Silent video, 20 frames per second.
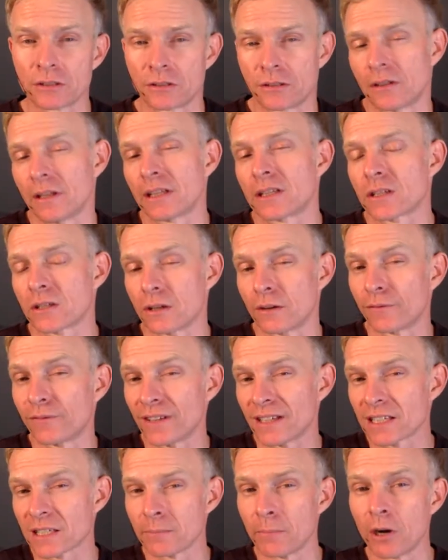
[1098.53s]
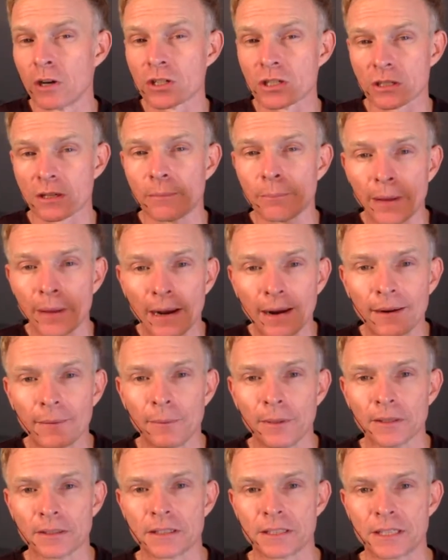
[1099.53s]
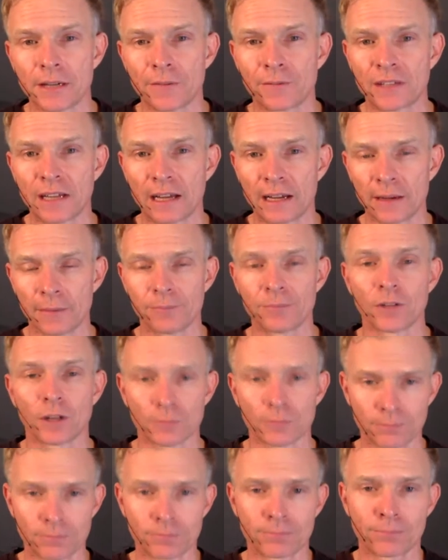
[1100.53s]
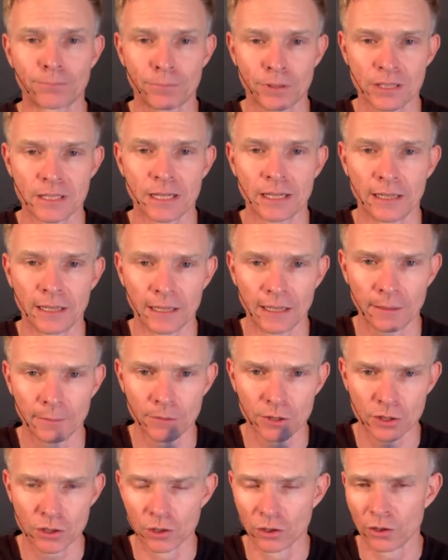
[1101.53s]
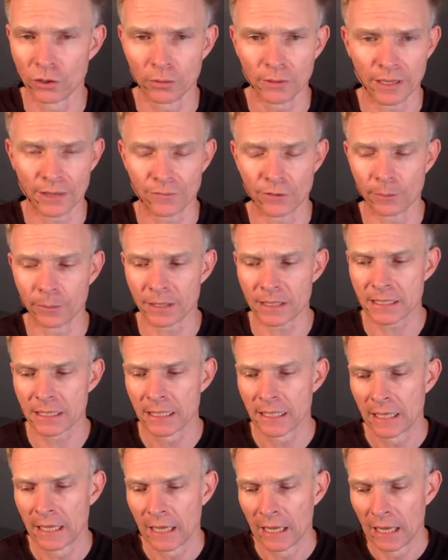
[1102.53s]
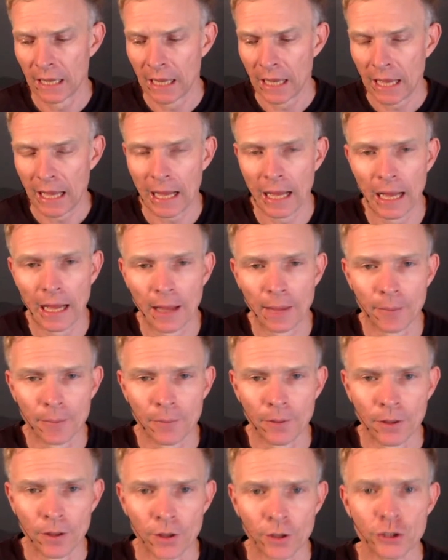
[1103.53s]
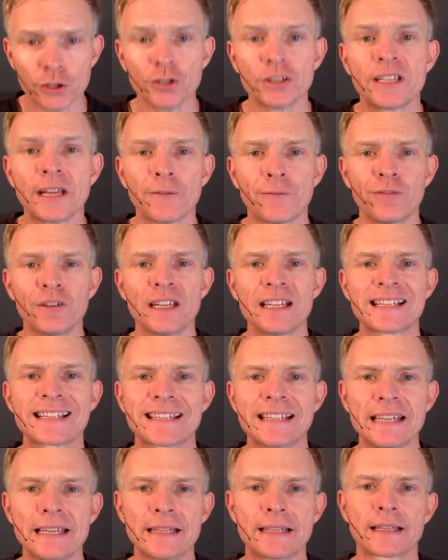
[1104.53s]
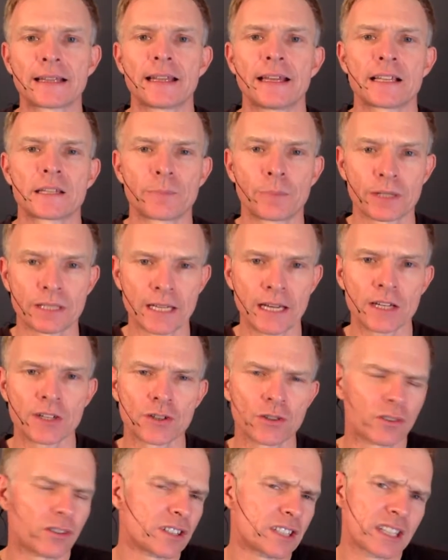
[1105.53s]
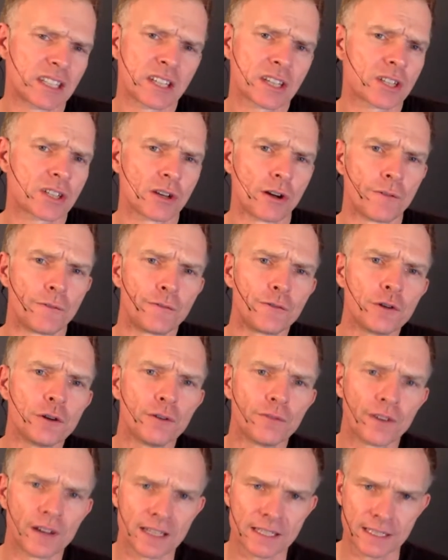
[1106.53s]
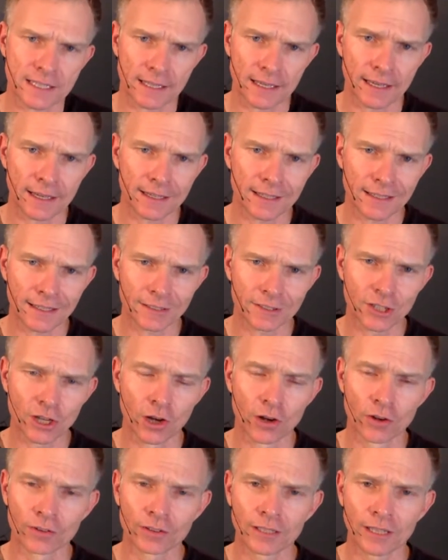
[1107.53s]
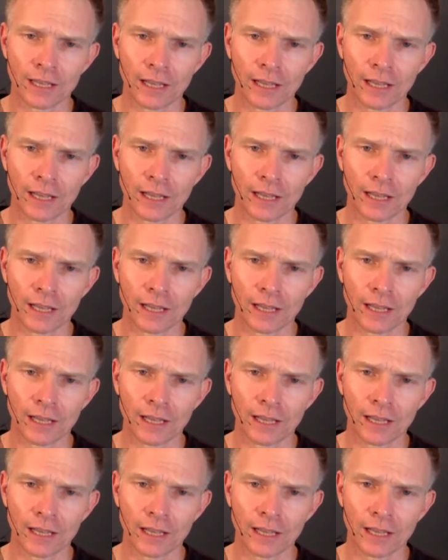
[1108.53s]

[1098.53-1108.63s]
It sort of is most comparable to Jeff Dunham, not pretending I'm as good or whatever, but you definitely see that there's potential because there's just so few of us. So